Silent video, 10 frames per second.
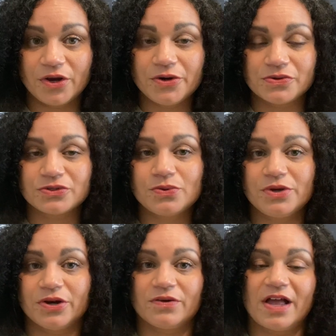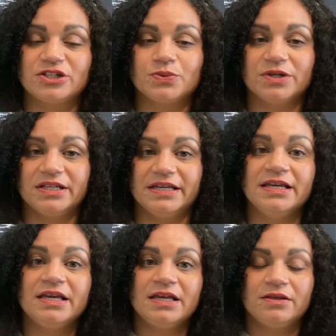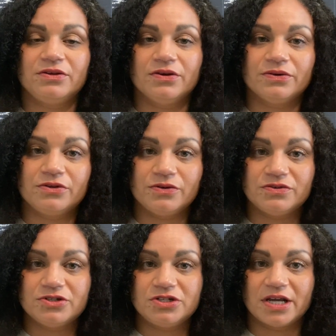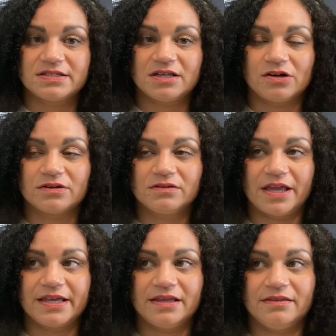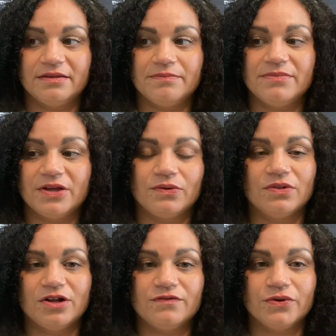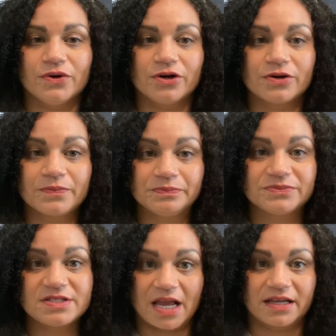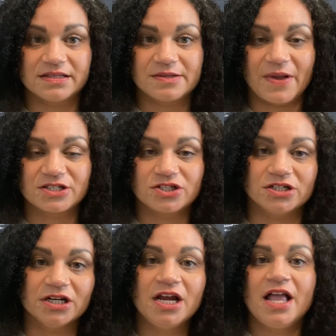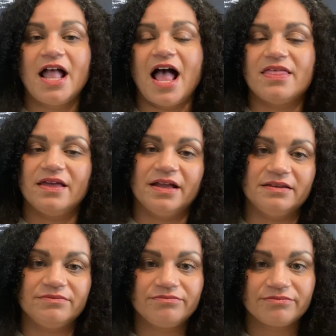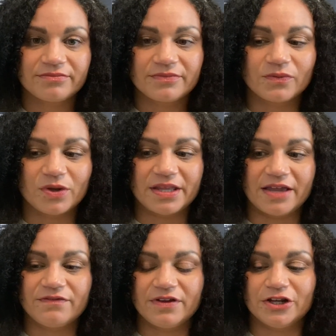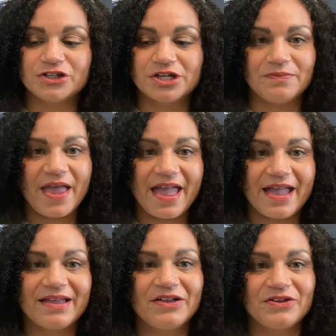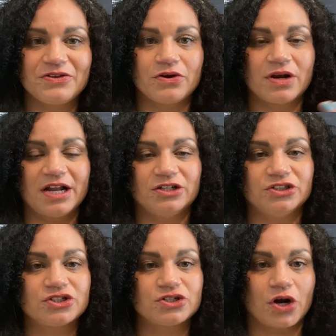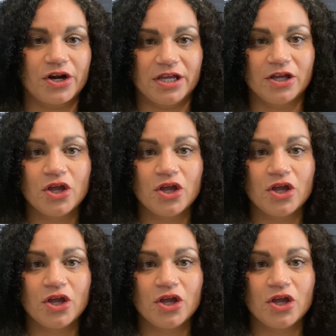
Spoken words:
new school year, that's really you just are like in the middle of your second semester. And then when they finish in May, you're kind of just starting,